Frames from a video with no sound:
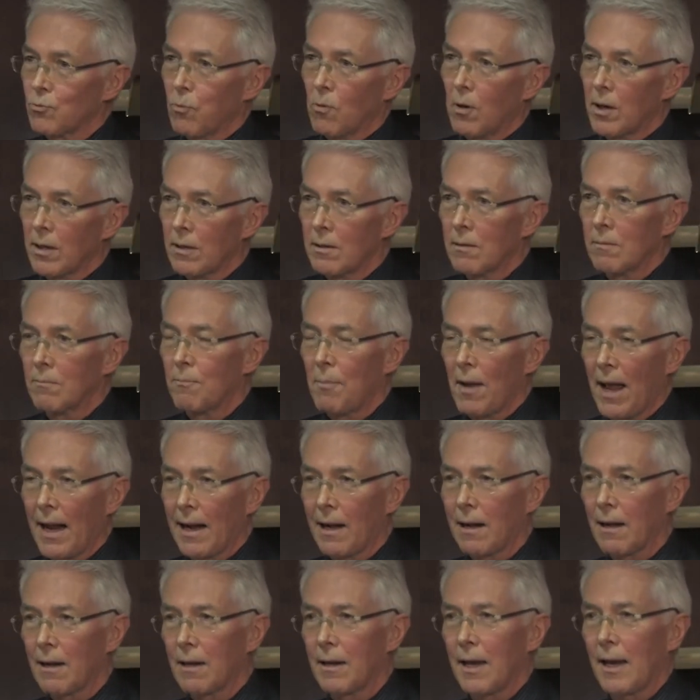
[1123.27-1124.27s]
one
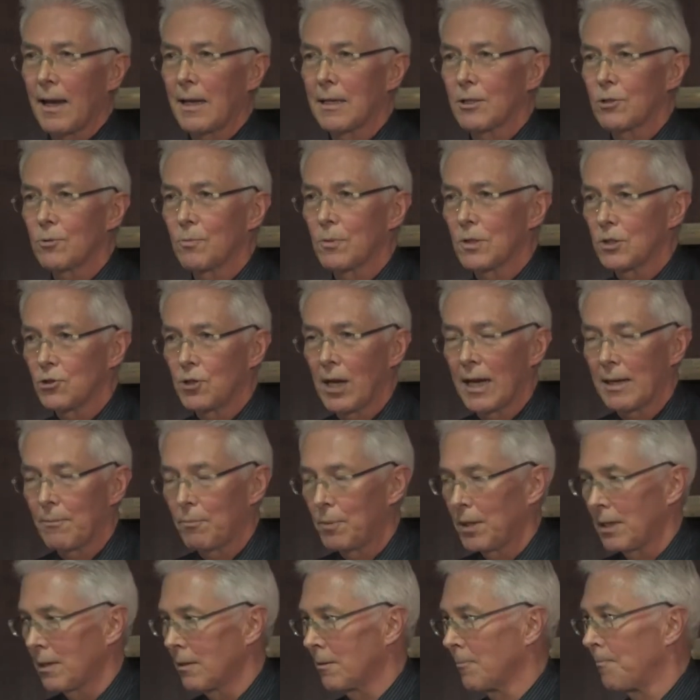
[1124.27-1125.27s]
panel case which had
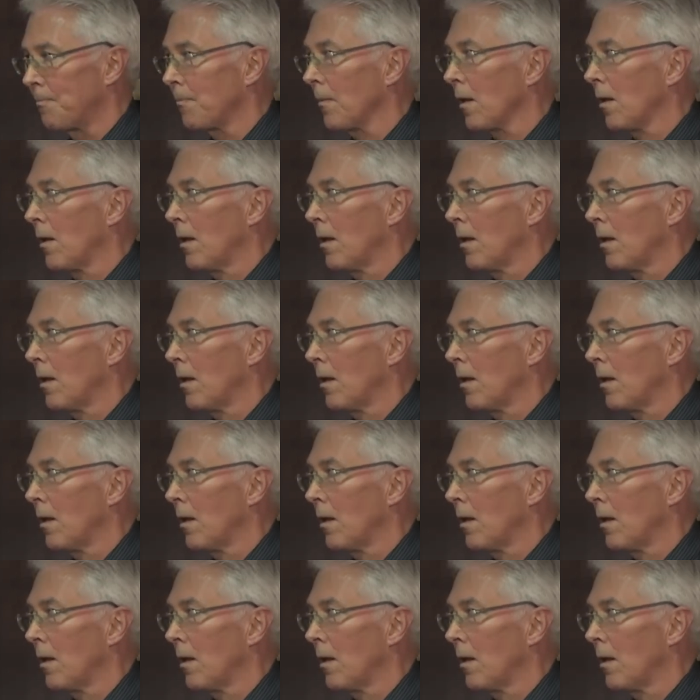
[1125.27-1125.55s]
been